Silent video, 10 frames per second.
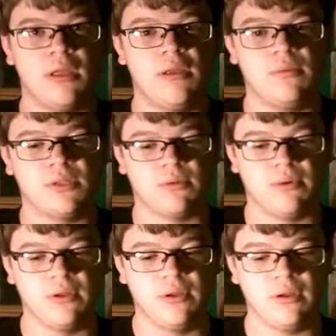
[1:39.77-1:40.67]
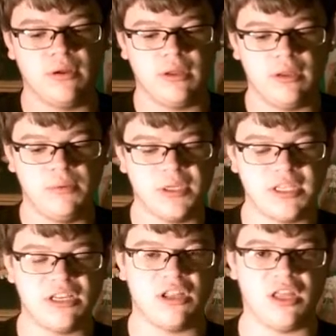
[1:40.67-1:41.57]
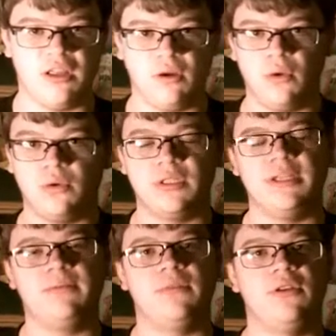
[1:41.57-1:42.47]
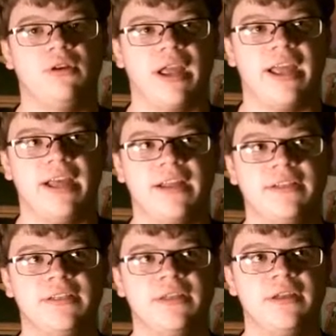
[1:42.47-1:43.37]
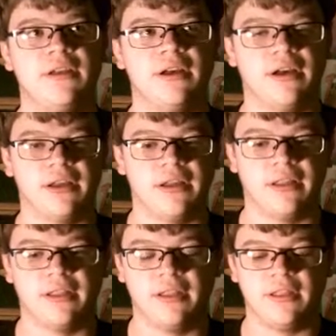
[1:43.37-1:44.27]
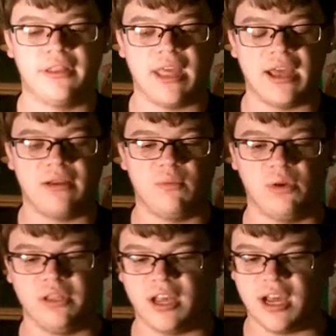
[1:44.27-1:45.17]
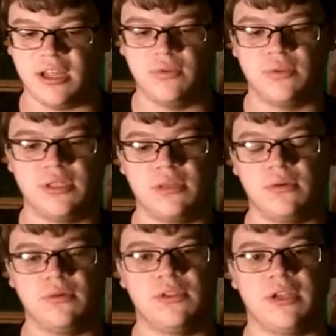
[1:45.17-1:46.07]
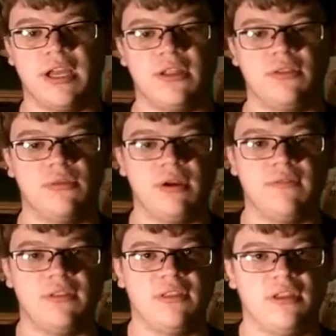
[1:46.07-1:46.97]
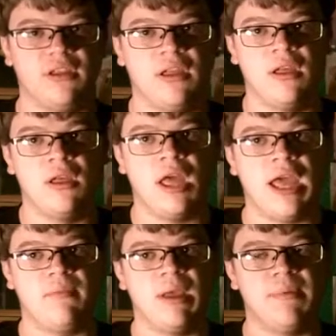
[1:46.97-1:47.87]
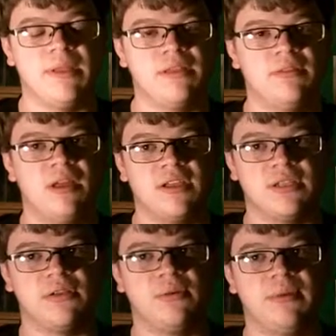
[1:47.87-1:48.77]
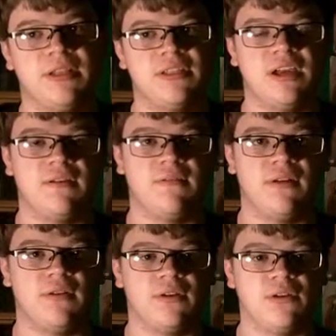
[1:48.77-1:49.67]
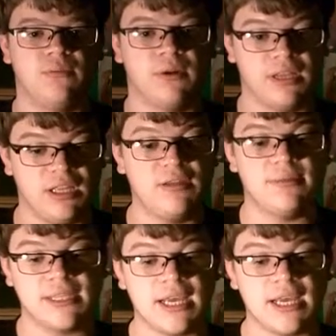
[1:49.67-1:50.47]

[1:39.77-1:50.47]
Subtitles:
he wasn't like holding your hand, uh, that one guy who just holds your hand through everything and maybe does a little bit of tough love on you, but he